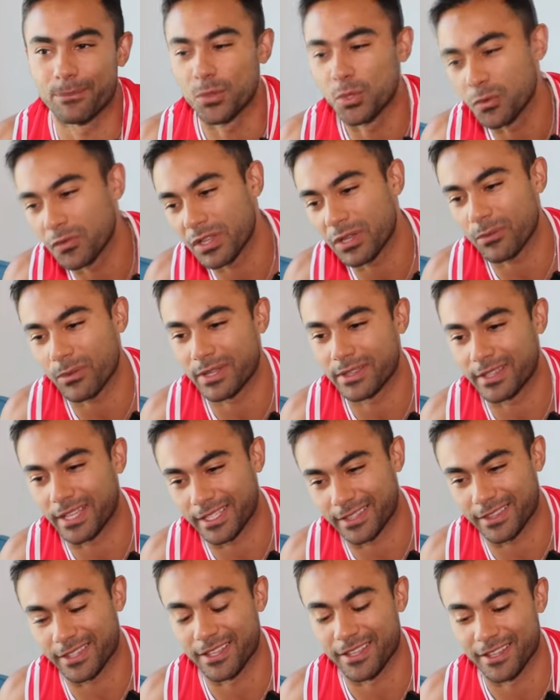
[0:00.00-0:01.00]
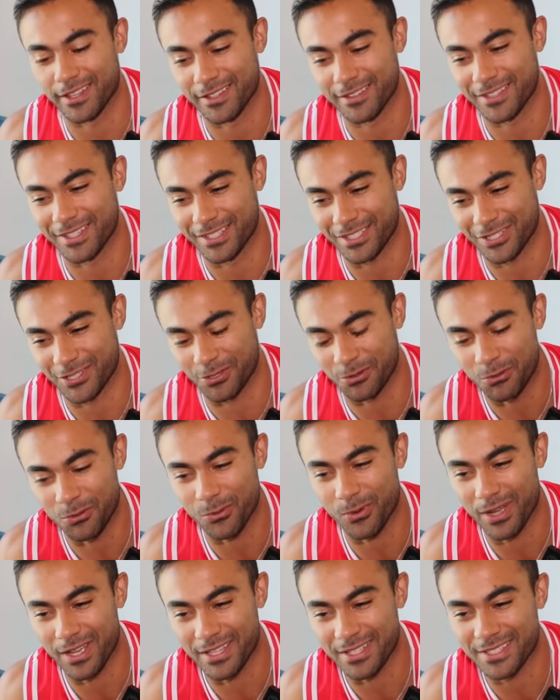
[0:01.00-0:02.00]
moving when like the shoot
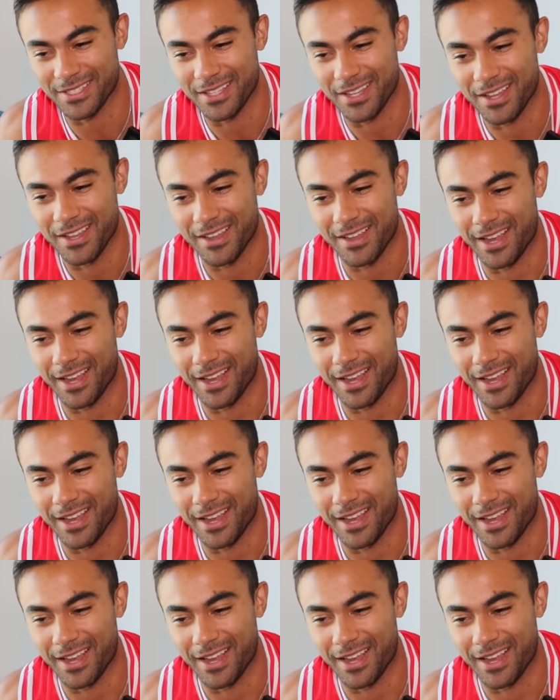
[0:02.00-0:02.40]
was,